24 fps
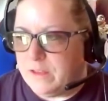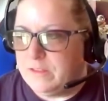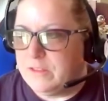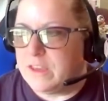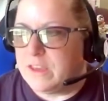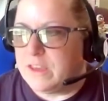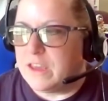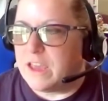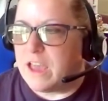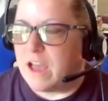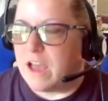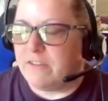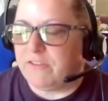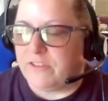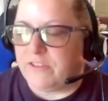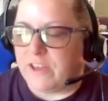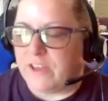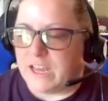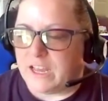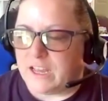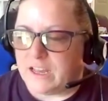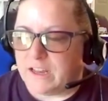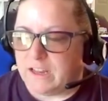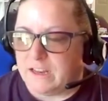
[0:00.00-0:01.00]

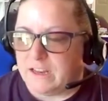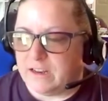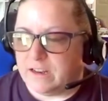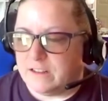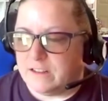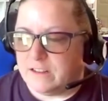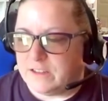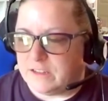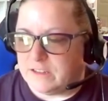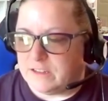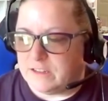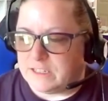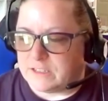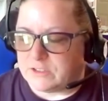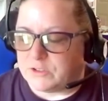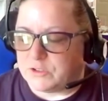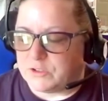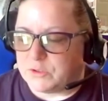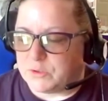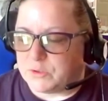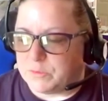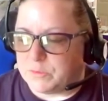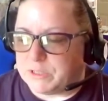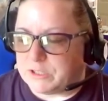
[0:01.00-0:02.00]

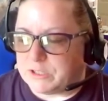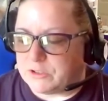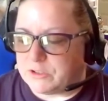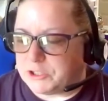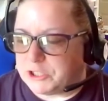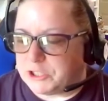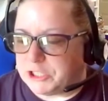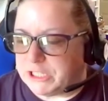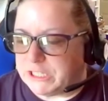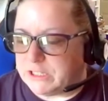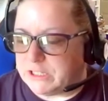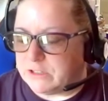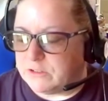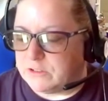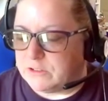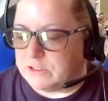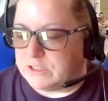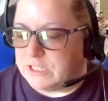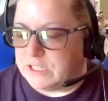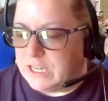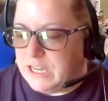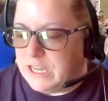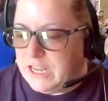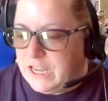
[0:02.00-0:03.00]
Desert Storm, Desert Shield.